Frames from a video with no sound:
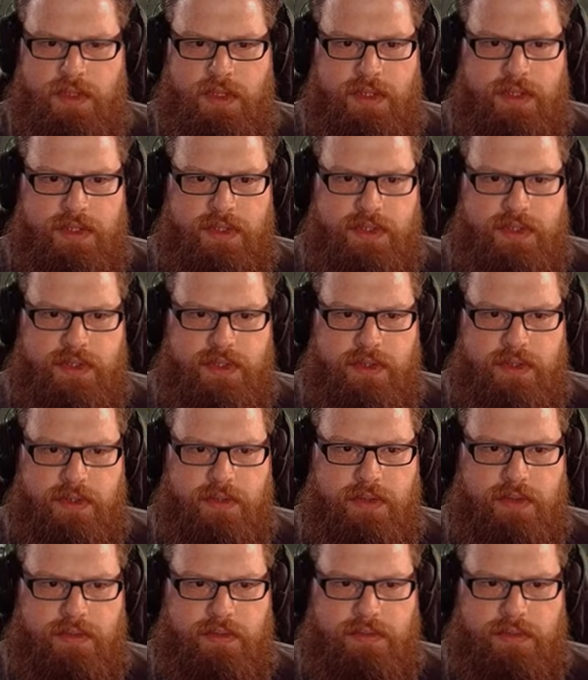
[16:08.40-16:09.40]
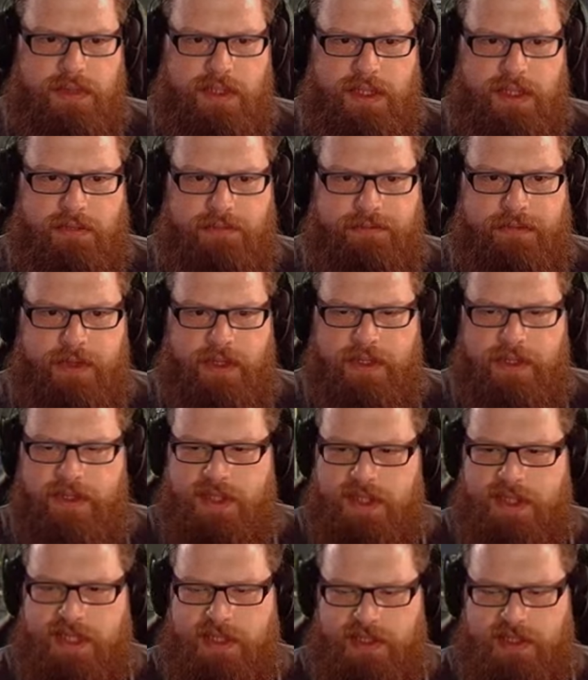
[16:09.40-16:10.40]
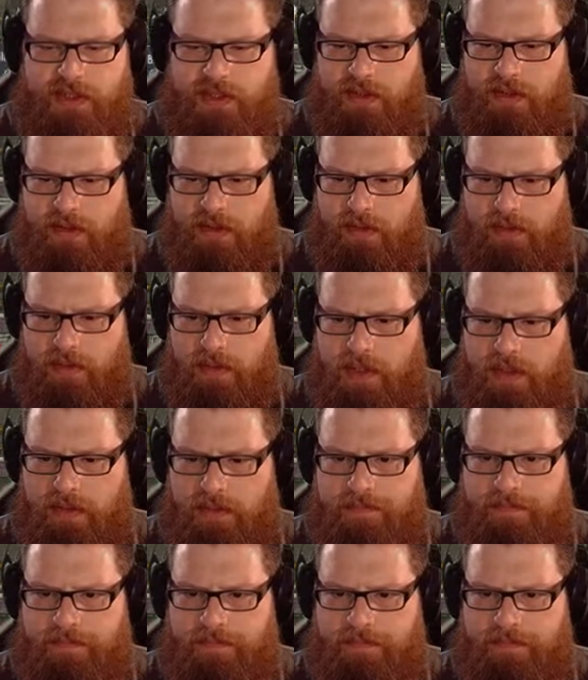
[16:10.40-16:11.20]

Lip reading: So, how far does this actually go here?